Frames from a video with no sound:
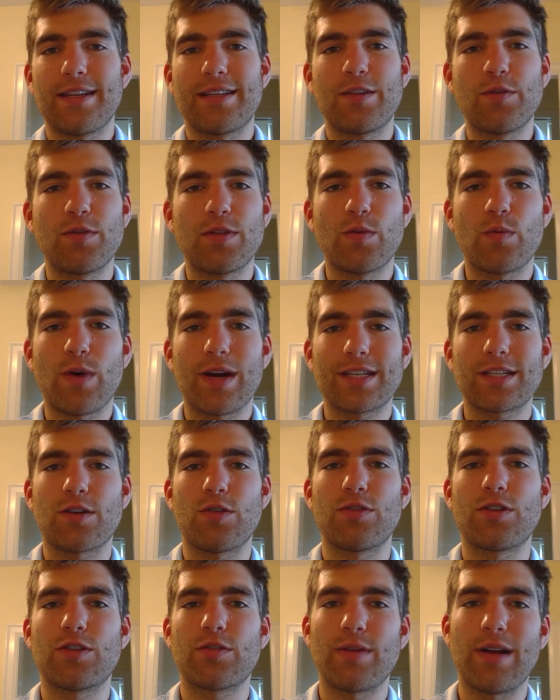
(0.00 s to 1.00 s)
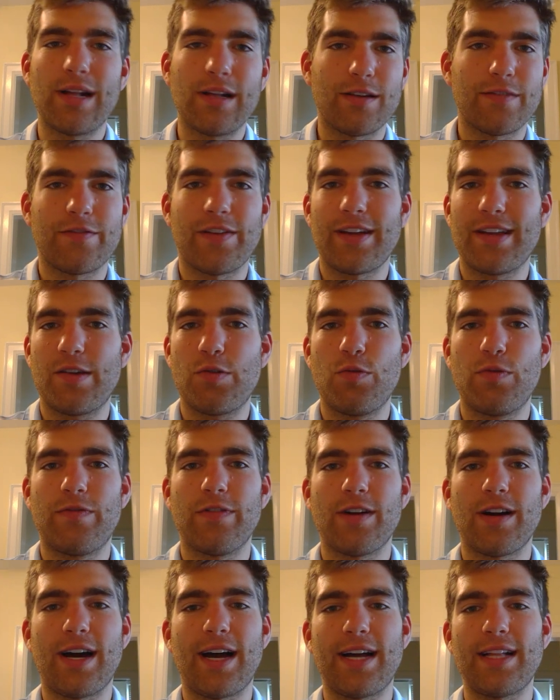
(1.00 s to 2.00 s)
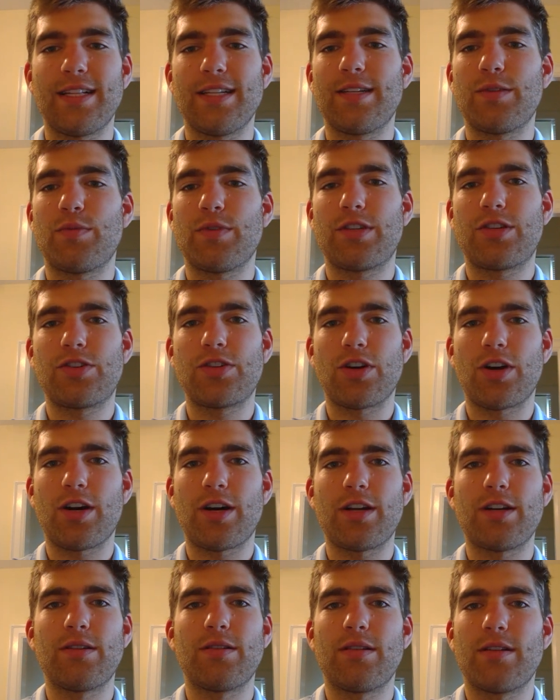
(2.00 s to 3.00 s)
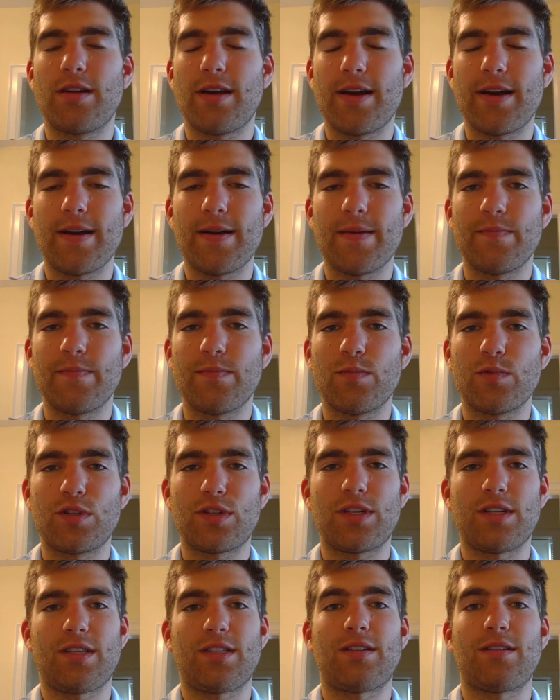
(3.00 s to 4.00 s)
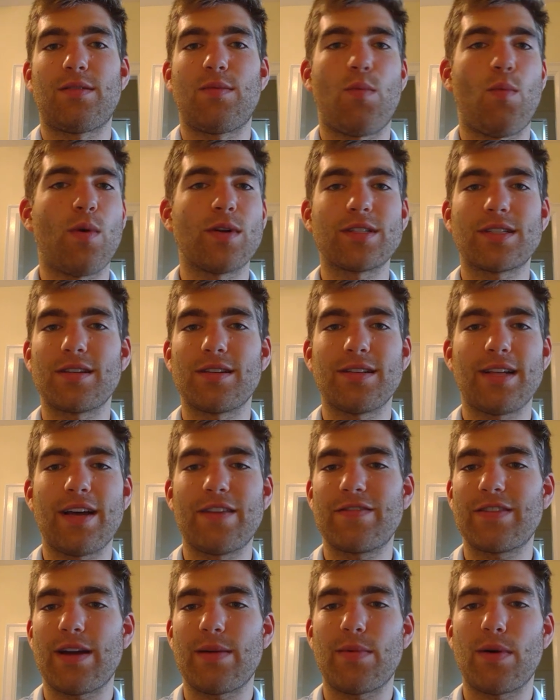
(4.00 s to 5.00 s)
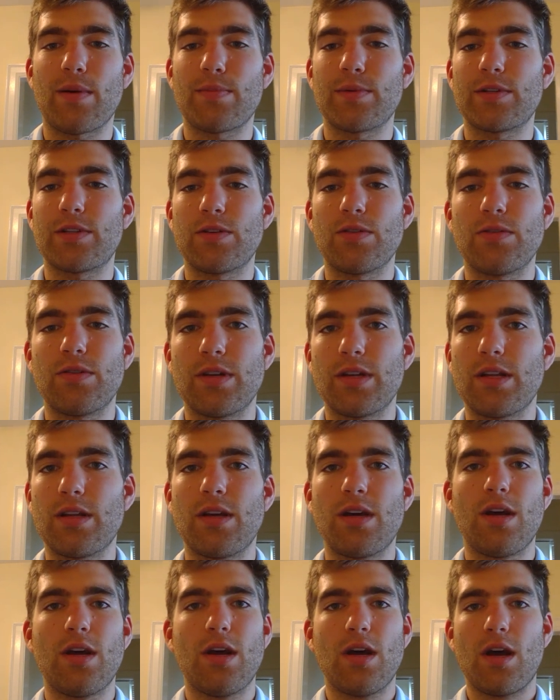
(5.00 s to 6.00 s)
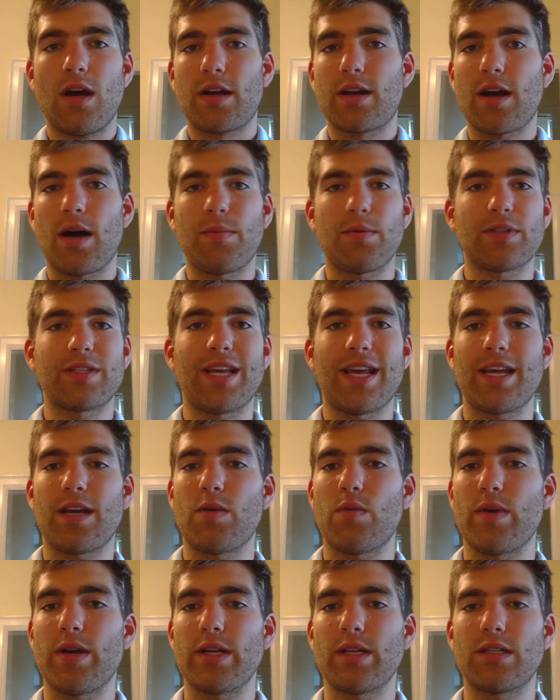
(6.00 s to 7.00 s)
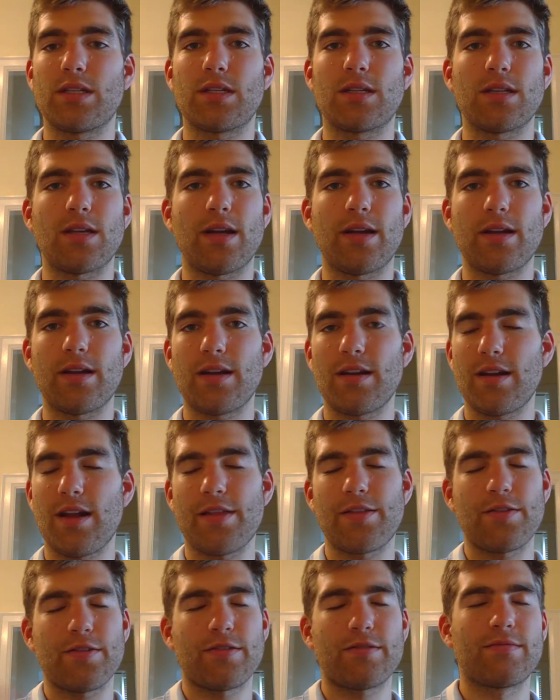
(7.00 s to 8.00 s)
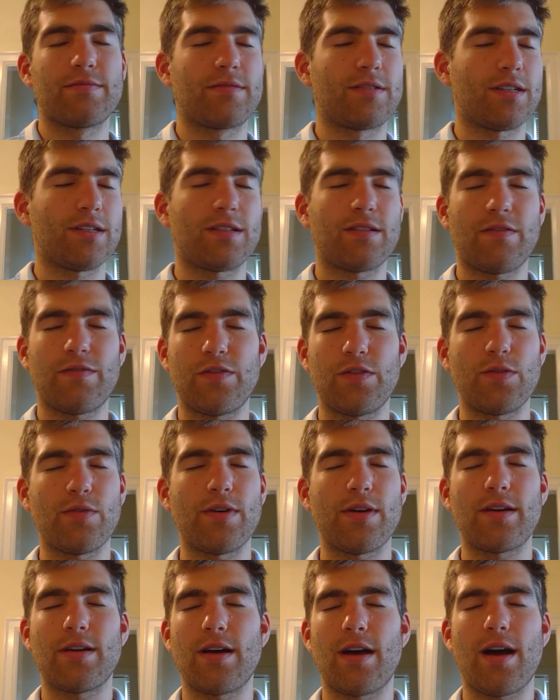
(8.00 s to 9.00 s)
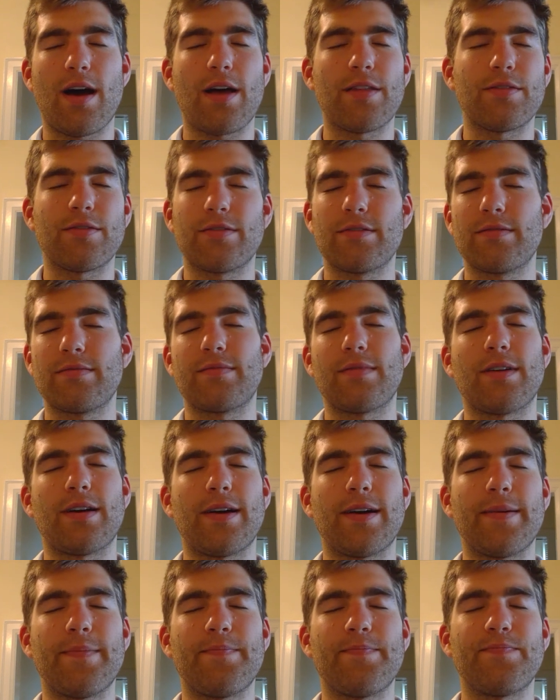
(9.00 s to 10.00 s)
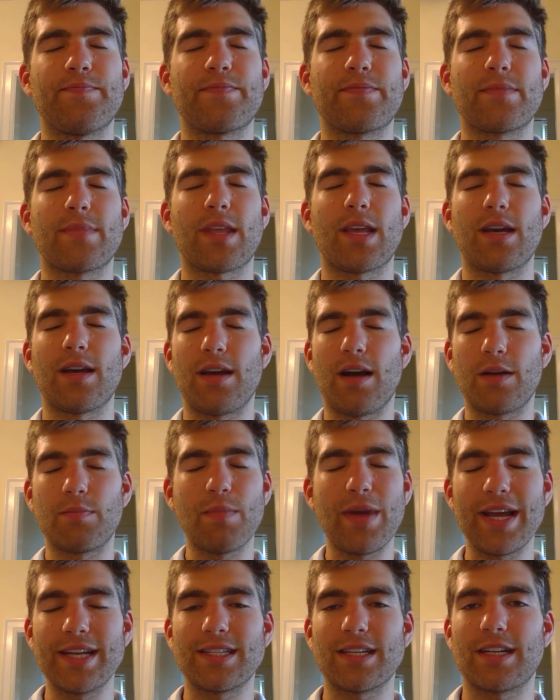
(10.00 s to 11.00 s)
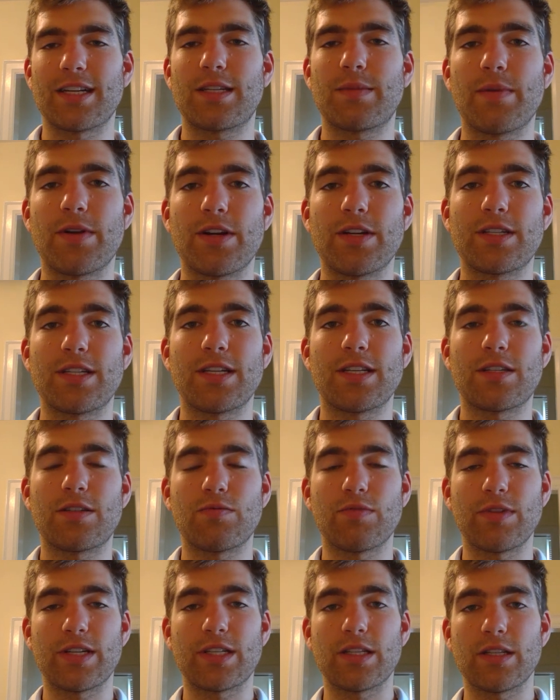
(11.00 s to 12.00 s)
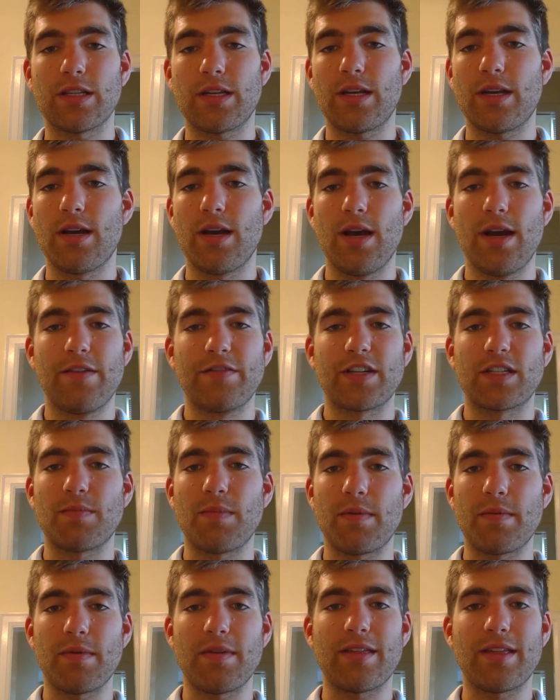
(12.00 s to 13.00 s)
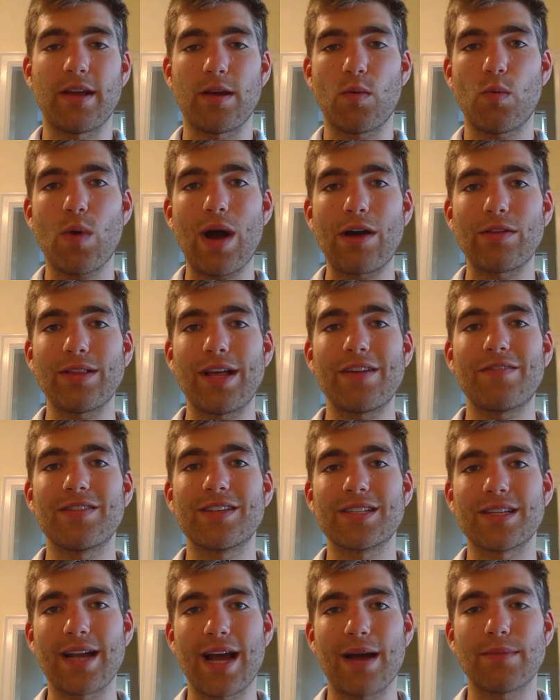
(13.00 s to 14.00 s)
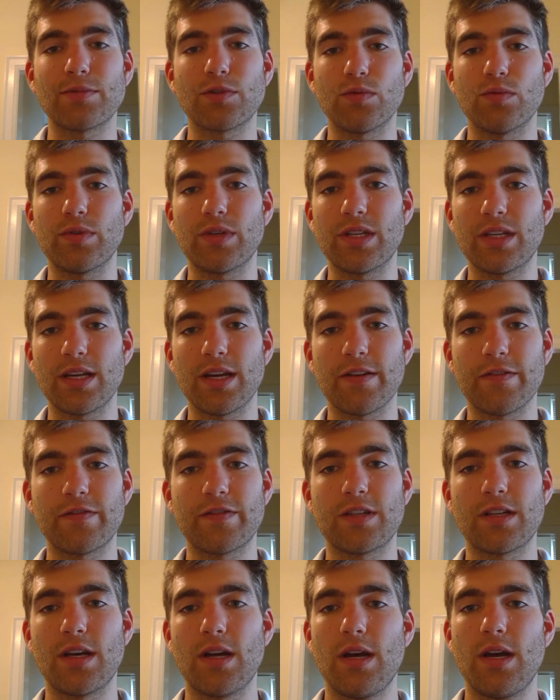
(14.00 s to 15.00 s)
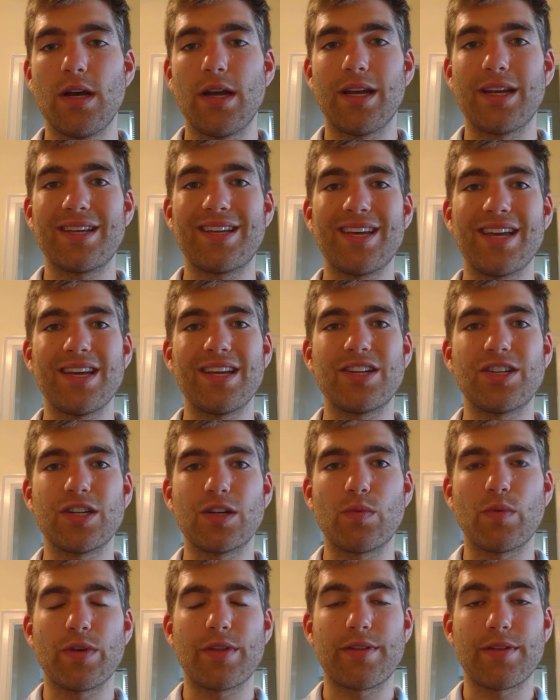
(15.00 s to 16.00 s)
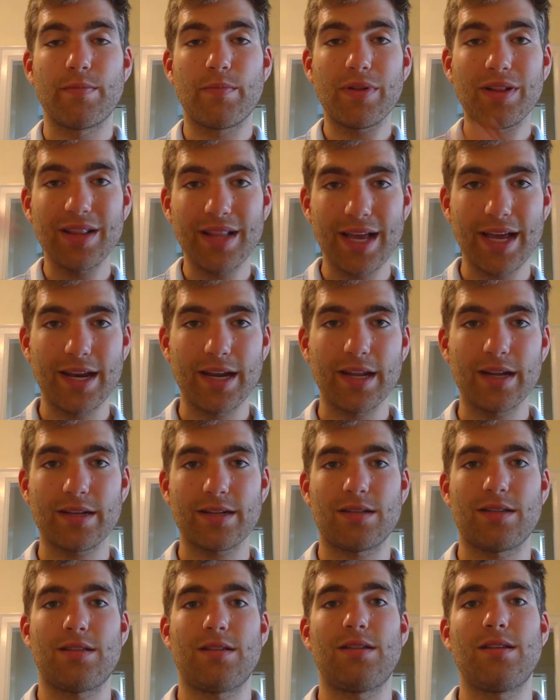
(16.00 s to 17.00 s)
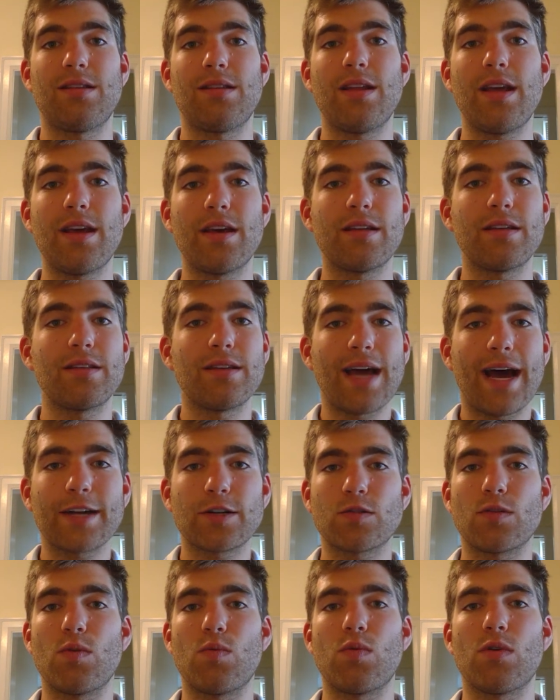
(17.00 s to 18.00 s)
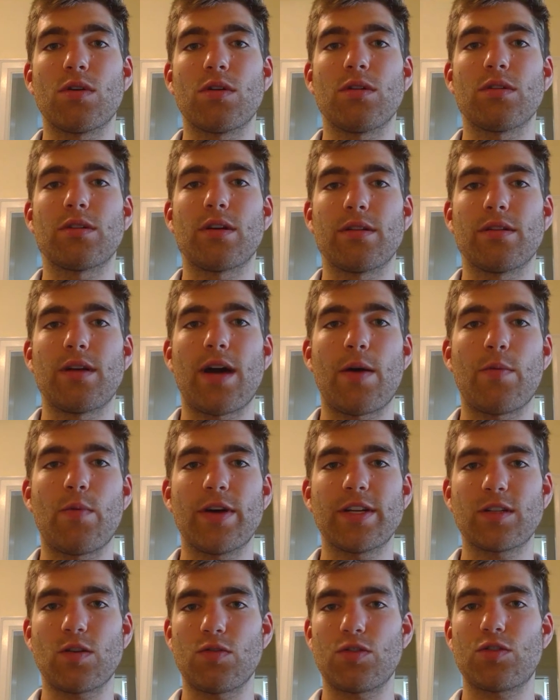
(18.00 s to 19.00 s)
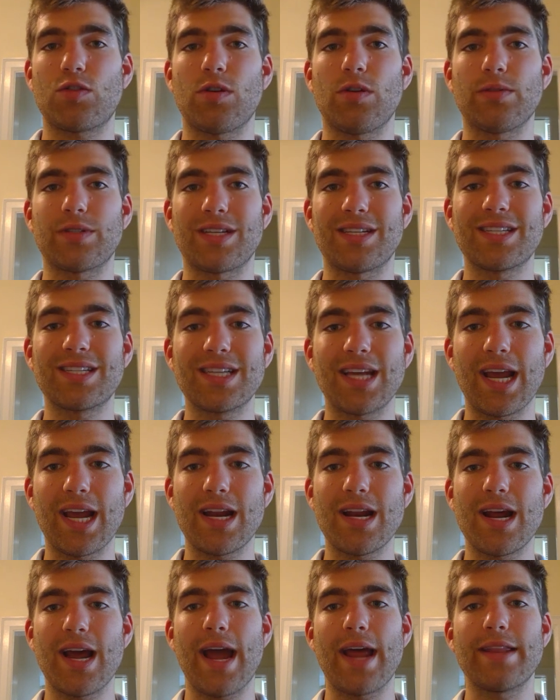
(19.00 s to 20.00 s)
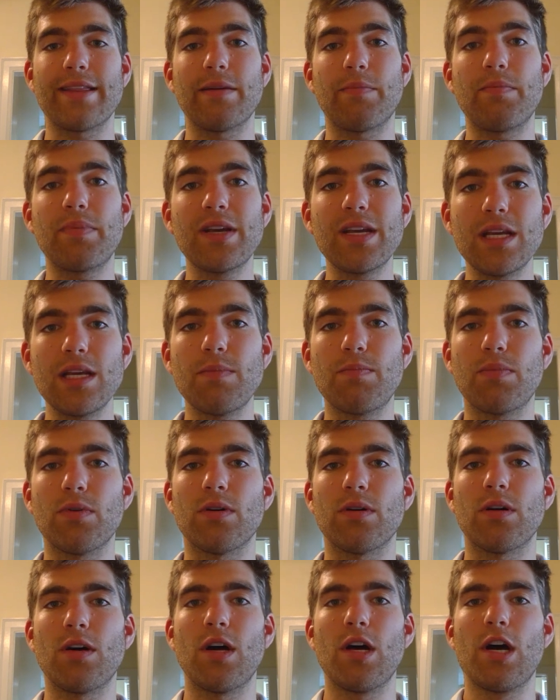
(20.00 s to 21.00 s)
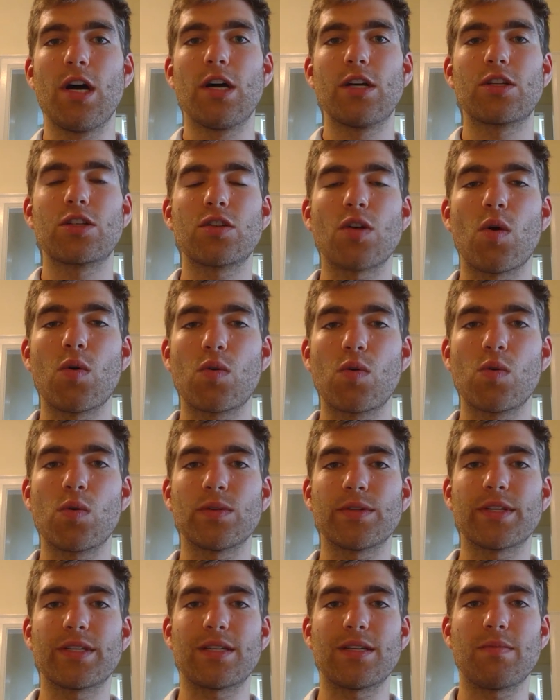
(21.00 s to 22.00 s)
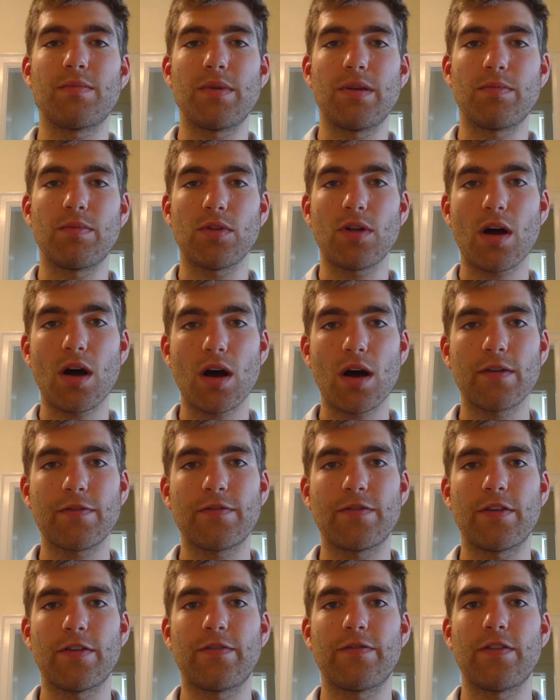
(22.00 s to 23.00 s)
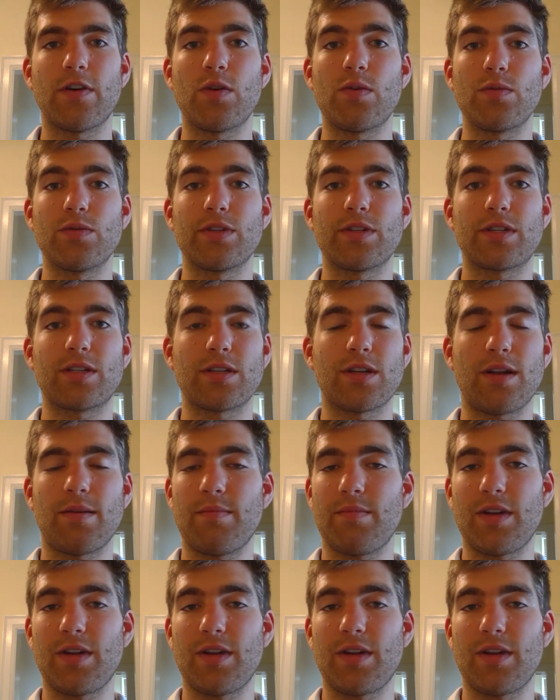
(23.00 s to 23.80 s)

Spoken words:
Doing the West Coast Trail on Vancouver Island with John was just once in a lifetime opportunity. A couple takeaways and just a few other amazing experiences recently. Just made me think, wow, life is an absolute gift. Engaging with the planet, the natural world on that West Coast Trail was insane. And the people, so cool to see people off their phones,